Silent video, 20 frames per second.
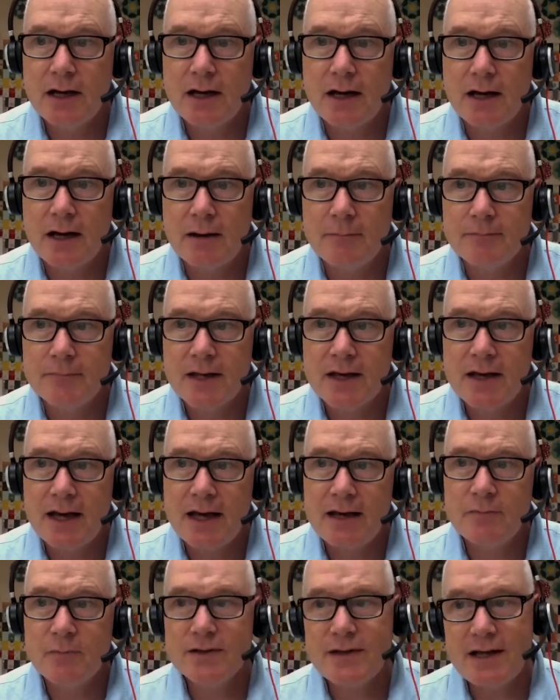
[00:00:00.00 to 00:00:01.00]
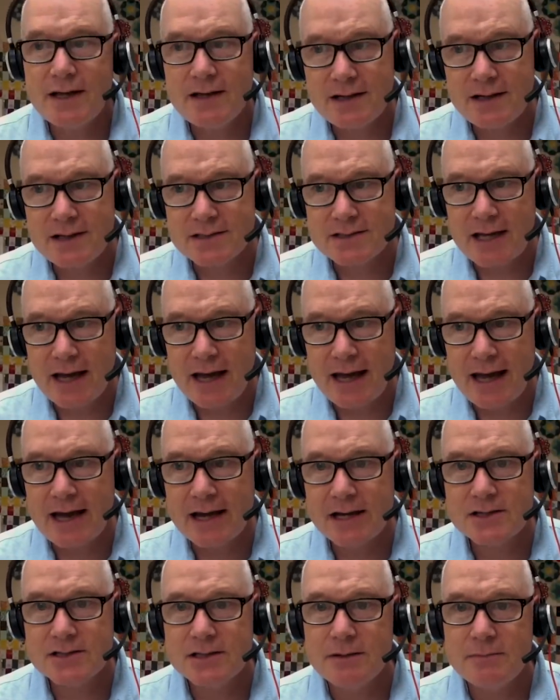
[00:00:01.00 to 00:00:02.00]
Um, and what they did is they
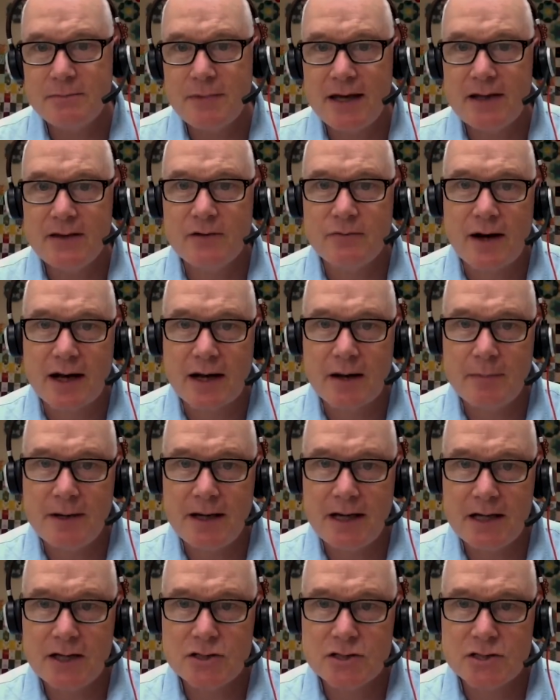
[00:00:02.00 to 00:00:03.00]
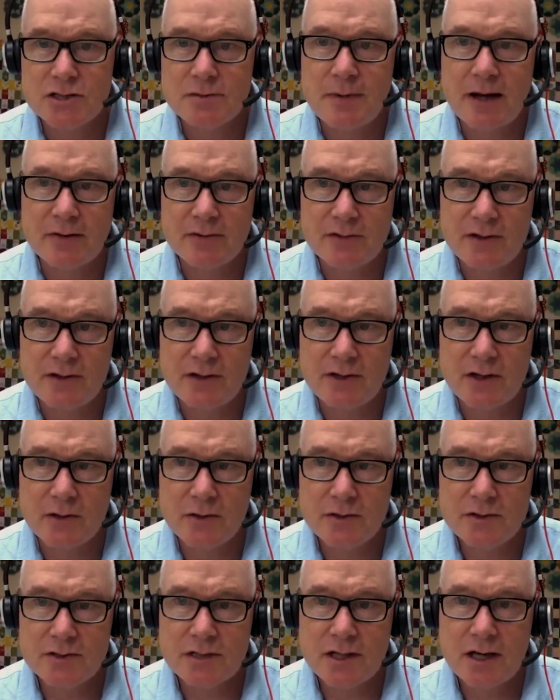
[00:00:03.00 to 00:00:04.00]
actually made the recommendations about the
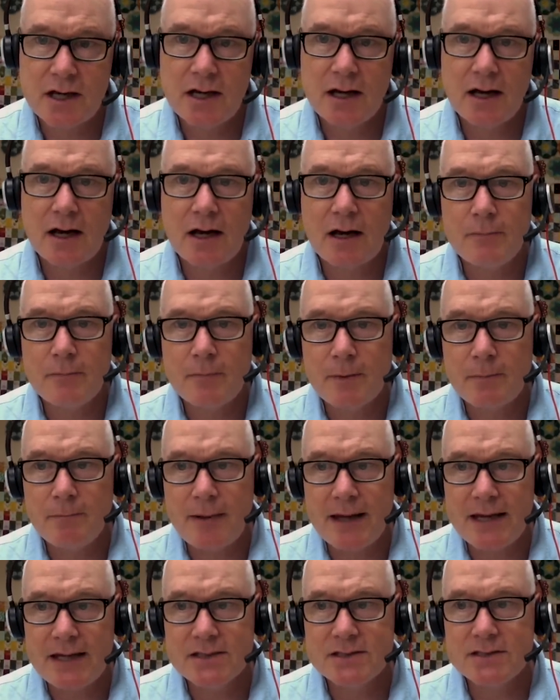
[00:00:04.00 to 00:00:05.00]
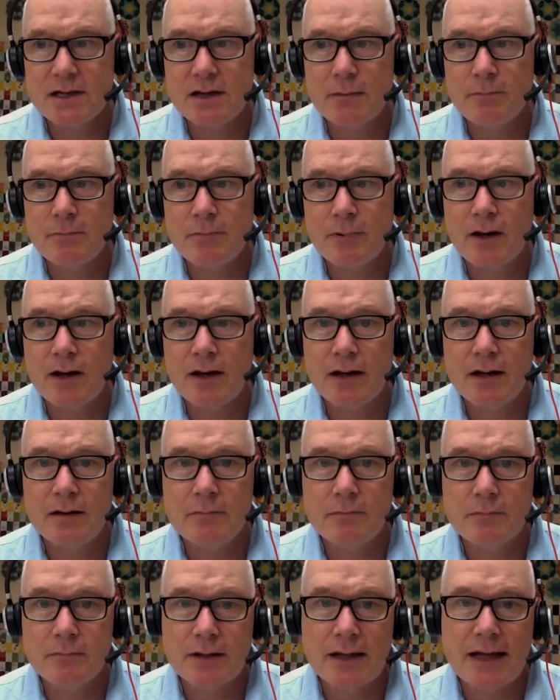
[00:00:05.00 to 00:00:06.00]
dose um, based
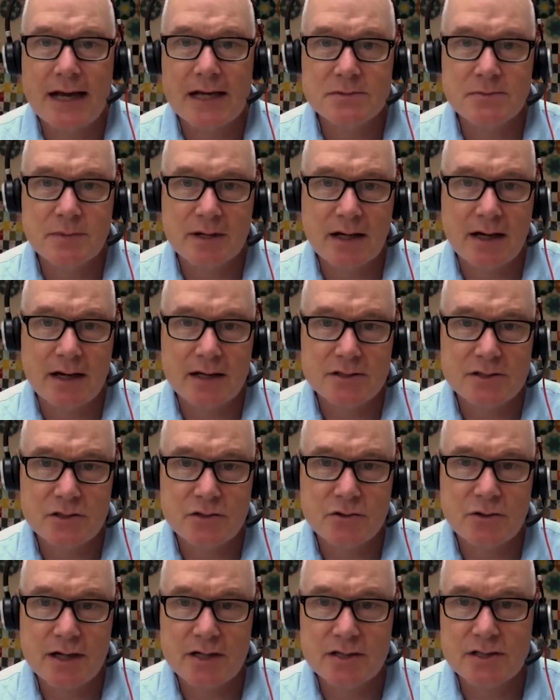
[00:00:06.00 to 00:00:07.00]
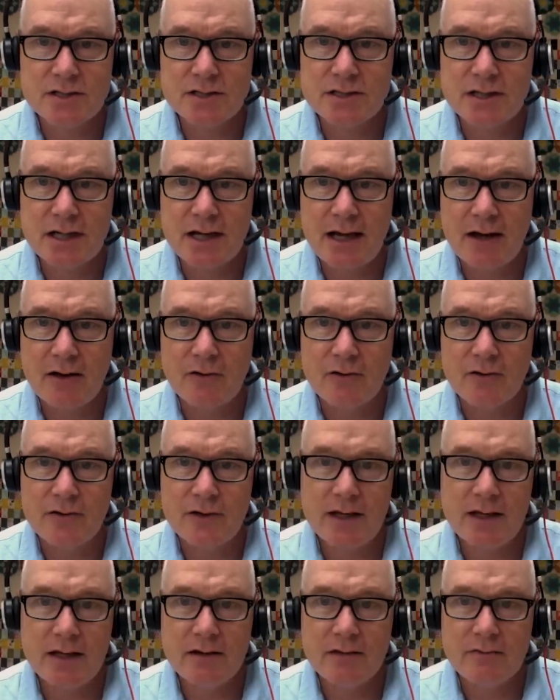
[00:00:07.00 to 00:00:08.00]
upon plasma concentrations in
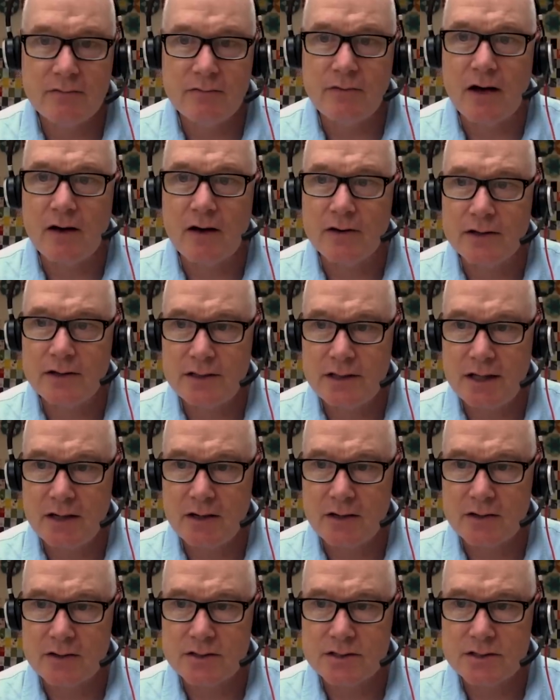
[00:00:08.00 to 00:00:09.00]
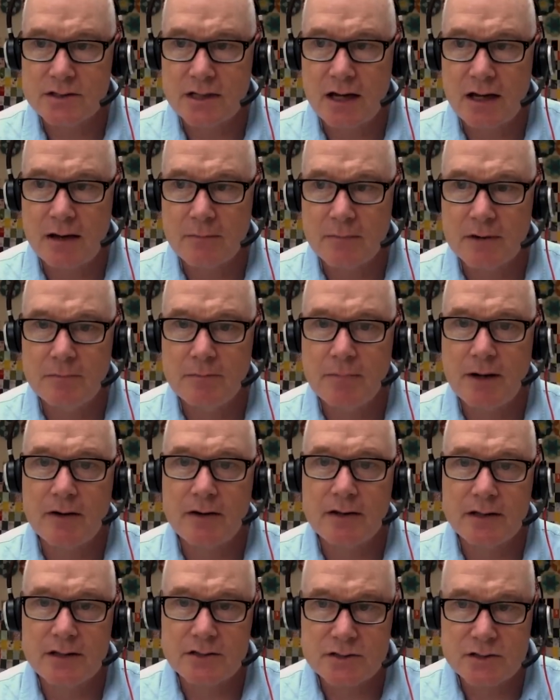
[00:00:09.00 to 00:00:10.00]
healthy volunteers, um,
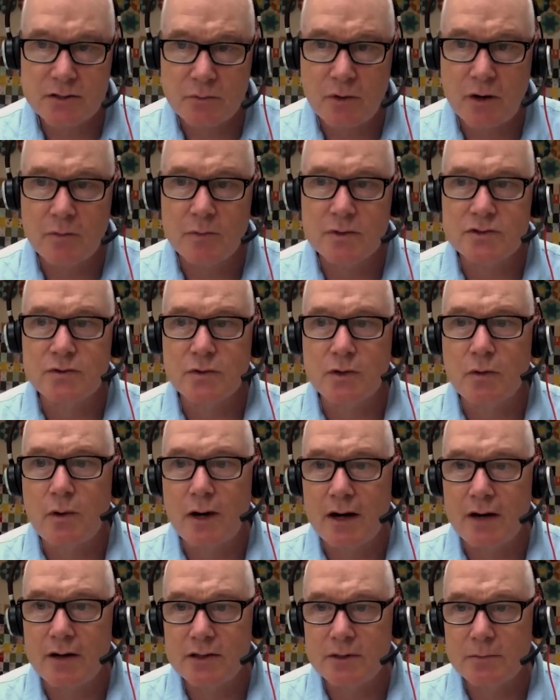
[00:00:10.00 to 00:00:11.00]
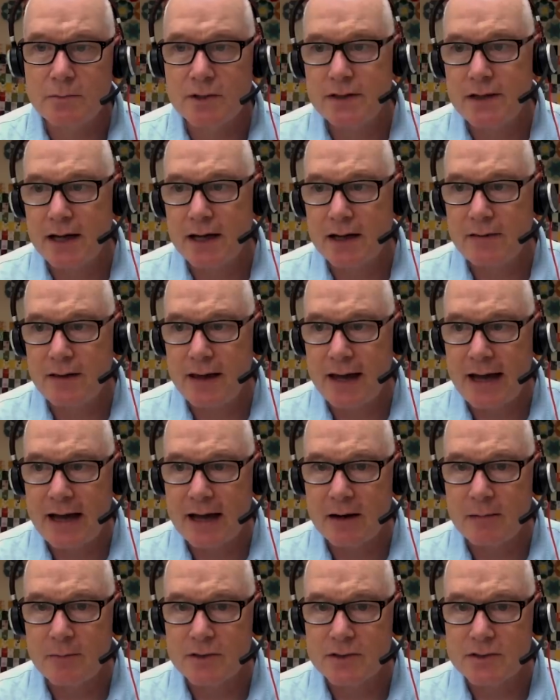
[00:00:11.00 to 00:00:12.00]
comparing these to what was required to protect the
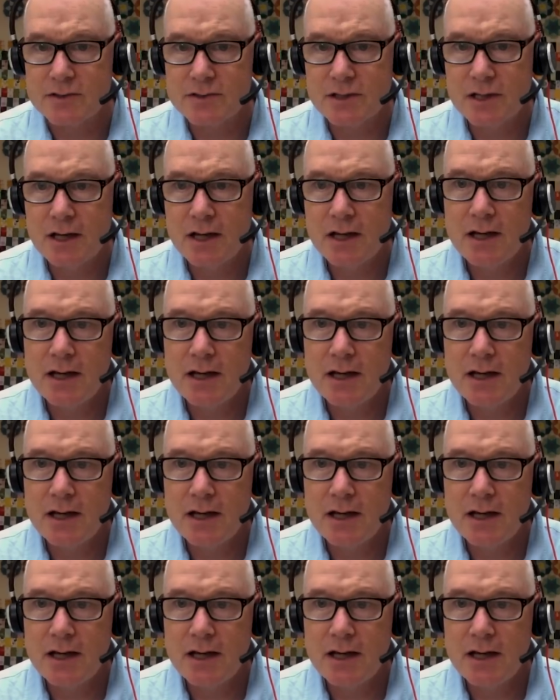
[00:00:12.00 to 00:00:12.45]
animals.